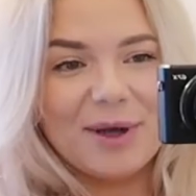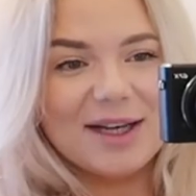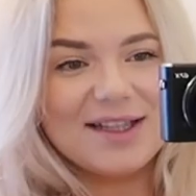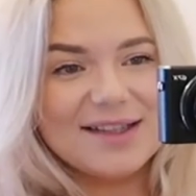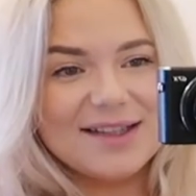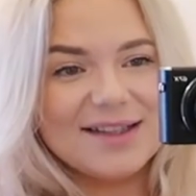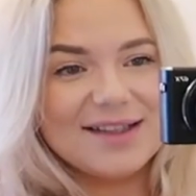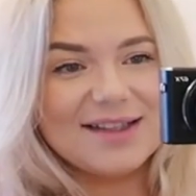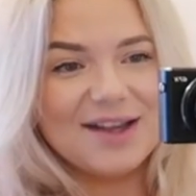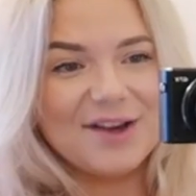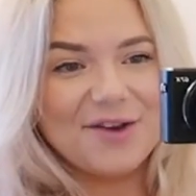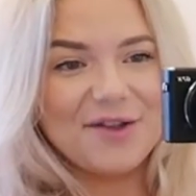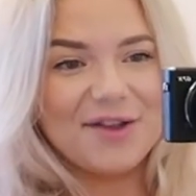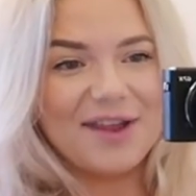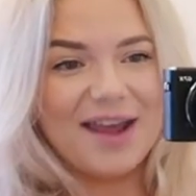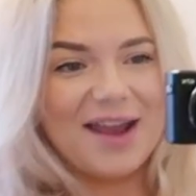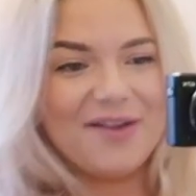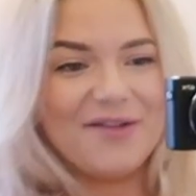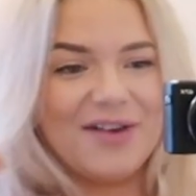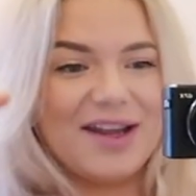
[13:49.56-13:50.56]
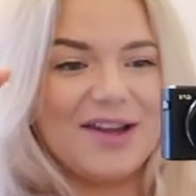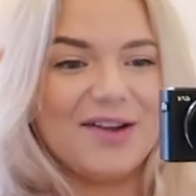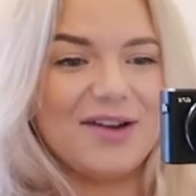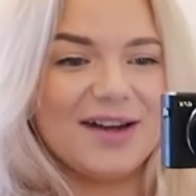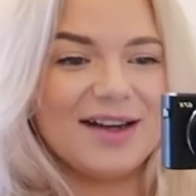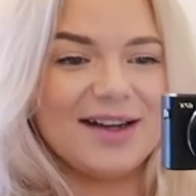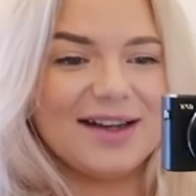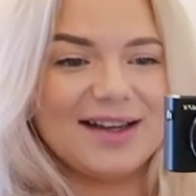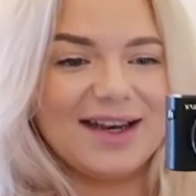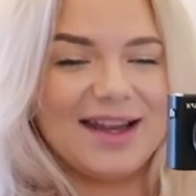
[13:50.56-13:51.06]
button down there where you
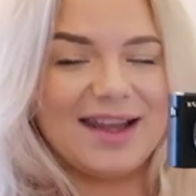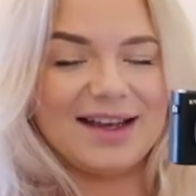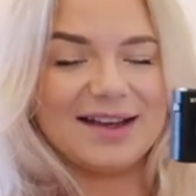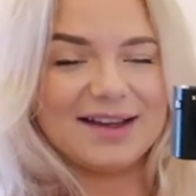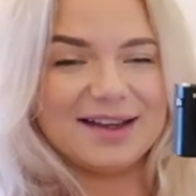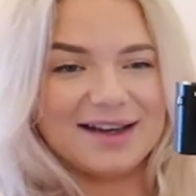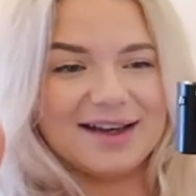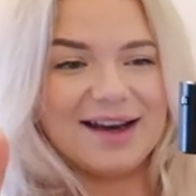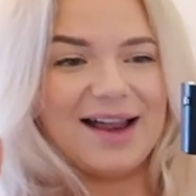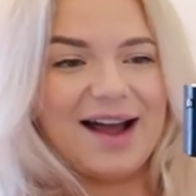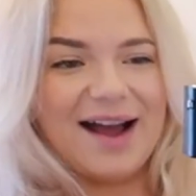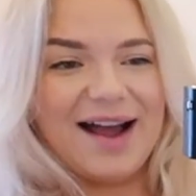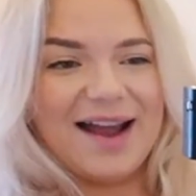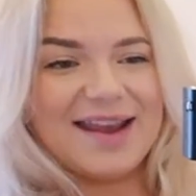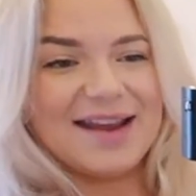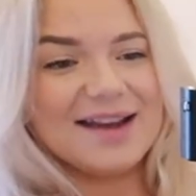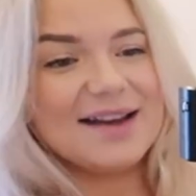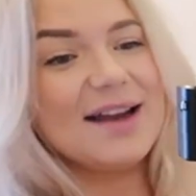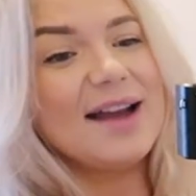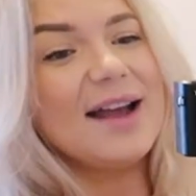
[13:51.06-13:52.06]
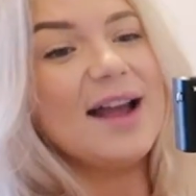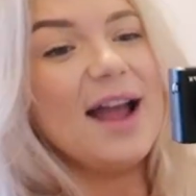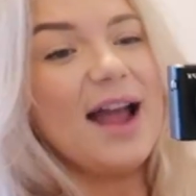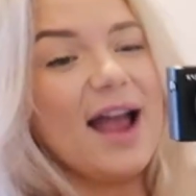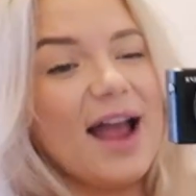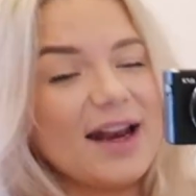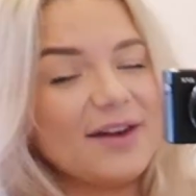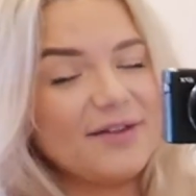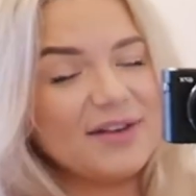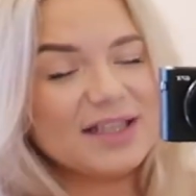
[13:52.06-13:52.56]
can click like
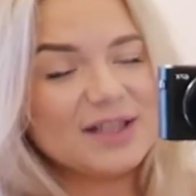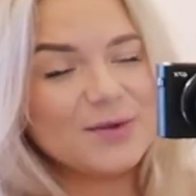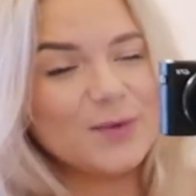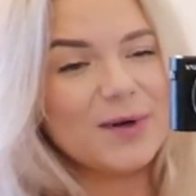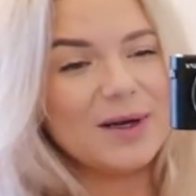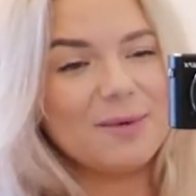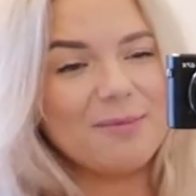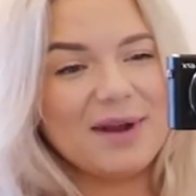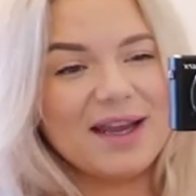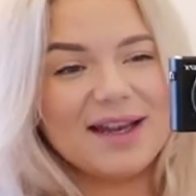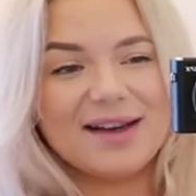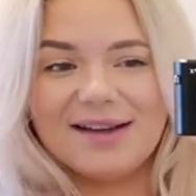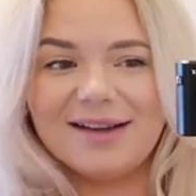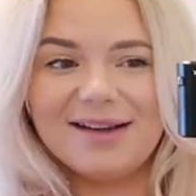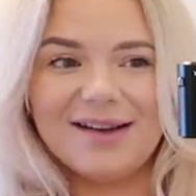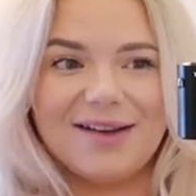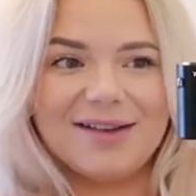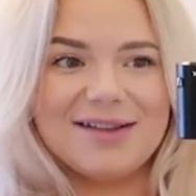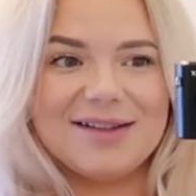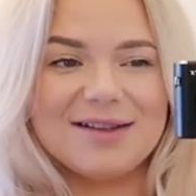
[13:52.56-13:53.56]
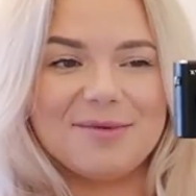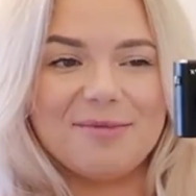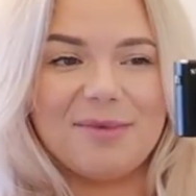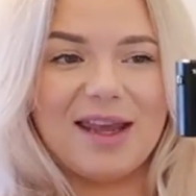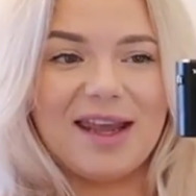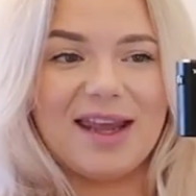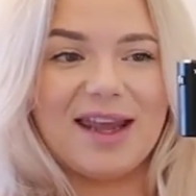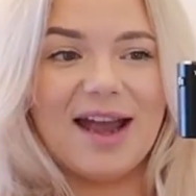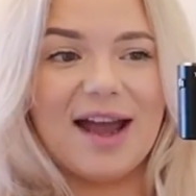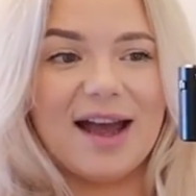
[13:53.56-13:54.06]
and this will mean a lot to
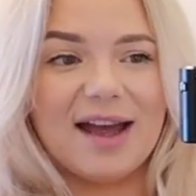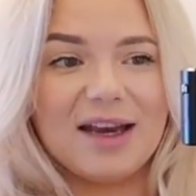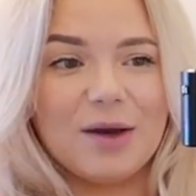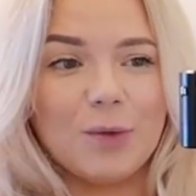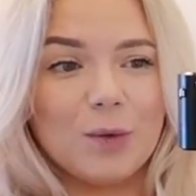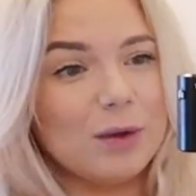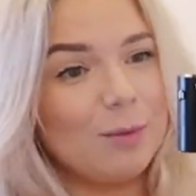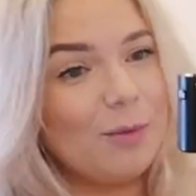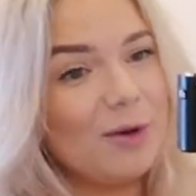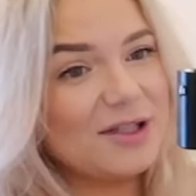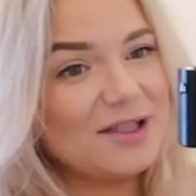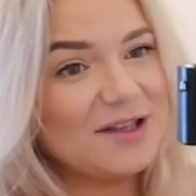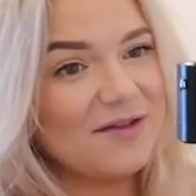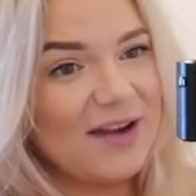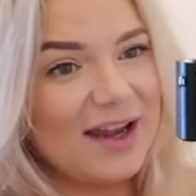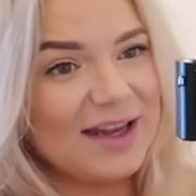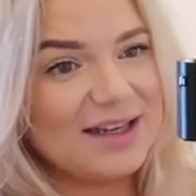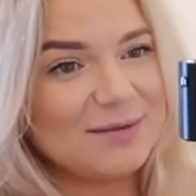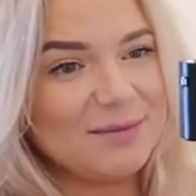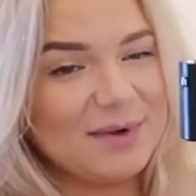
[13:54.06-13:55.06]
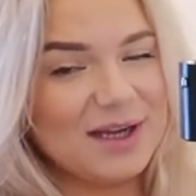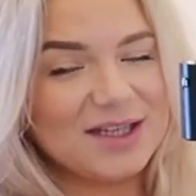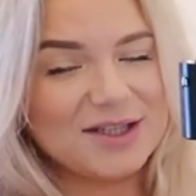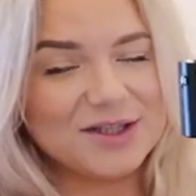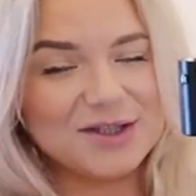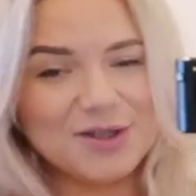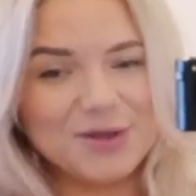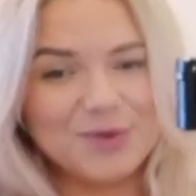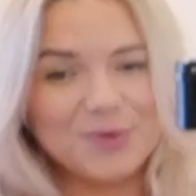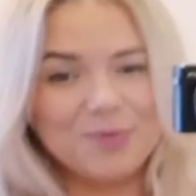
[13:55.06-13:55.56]
me and it will motivate me to
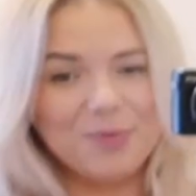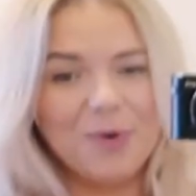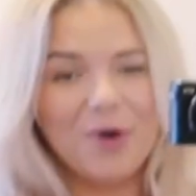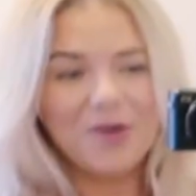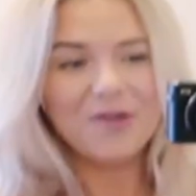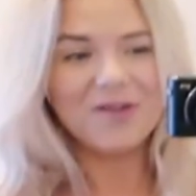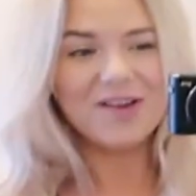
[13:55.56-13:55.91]
do more